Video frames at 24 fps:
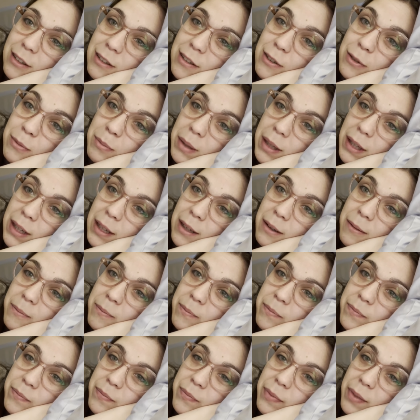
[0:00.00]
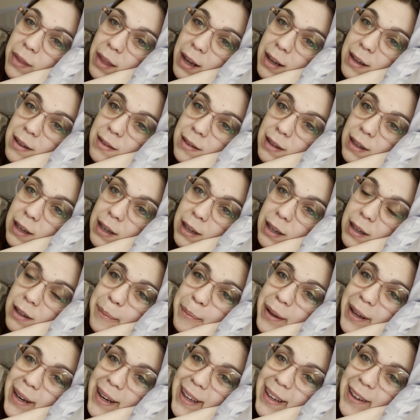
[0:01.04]
To me, that is late. I'm
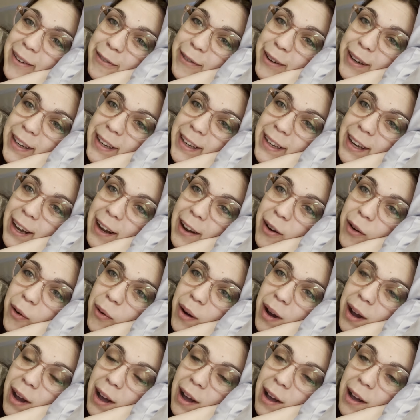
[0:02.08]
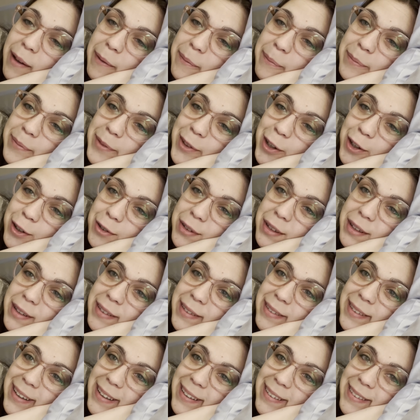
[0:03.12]
gonna get ready now. I'm nervous,
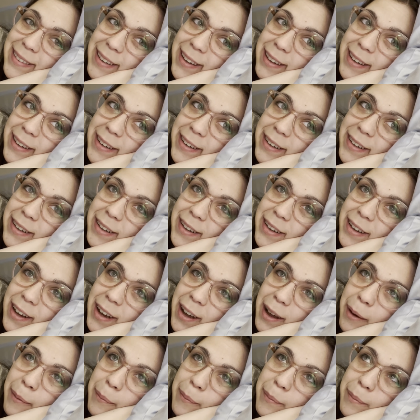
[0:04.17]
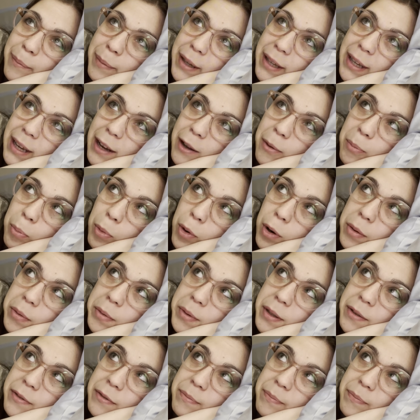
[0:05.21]
excited, but yeah, I'll
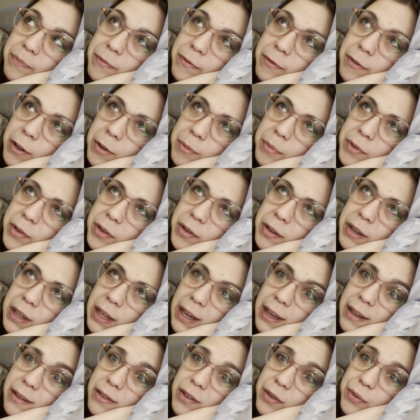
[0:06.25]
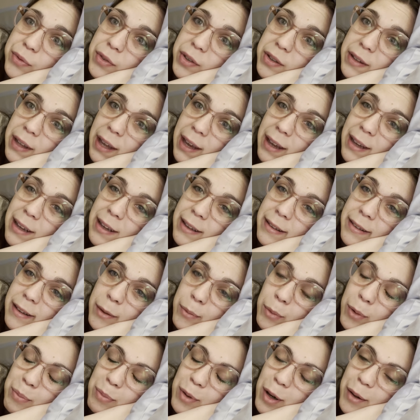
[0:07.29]
probably film till the end of today, and then
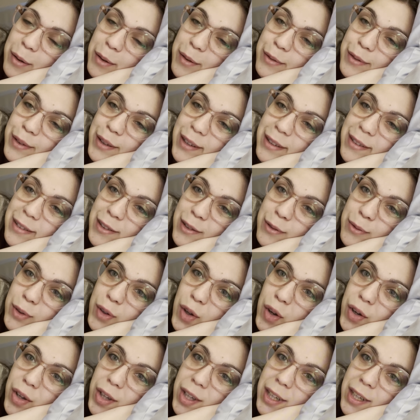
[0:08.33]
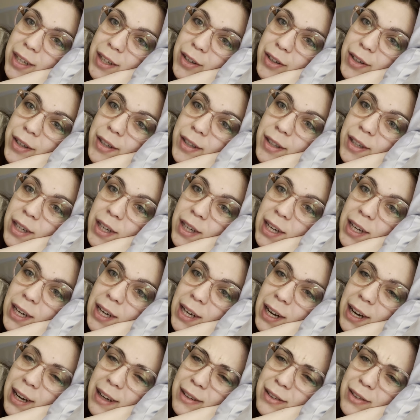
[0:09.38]
we'll probably finish the vlog here.
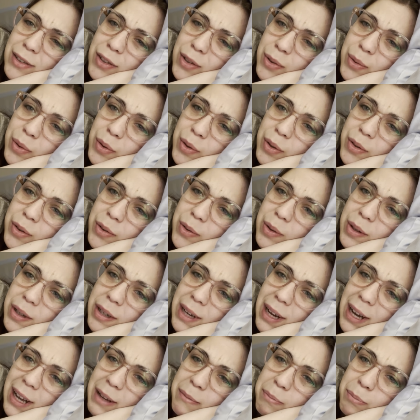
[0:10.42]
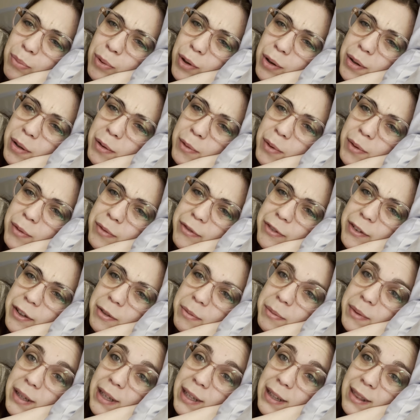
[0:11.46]
I don't know. I probably won't film
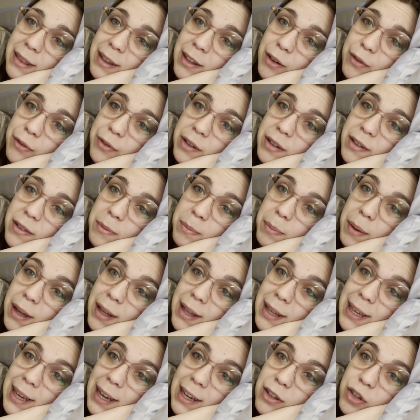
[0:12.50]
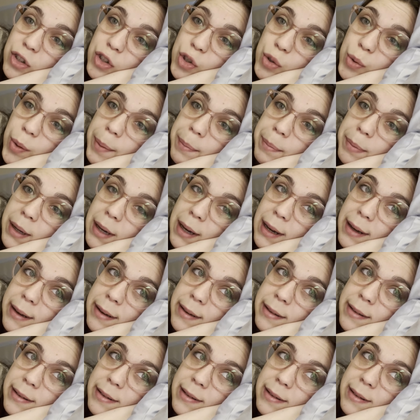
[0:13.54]
in the office, but I'll catch you up,
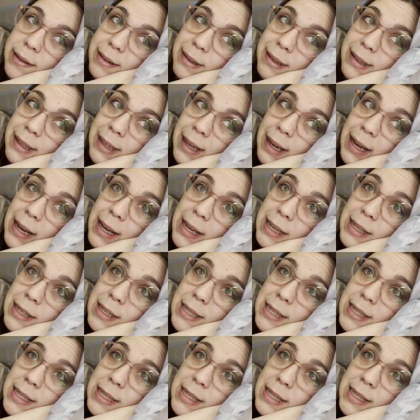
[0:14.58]
guys, tonight.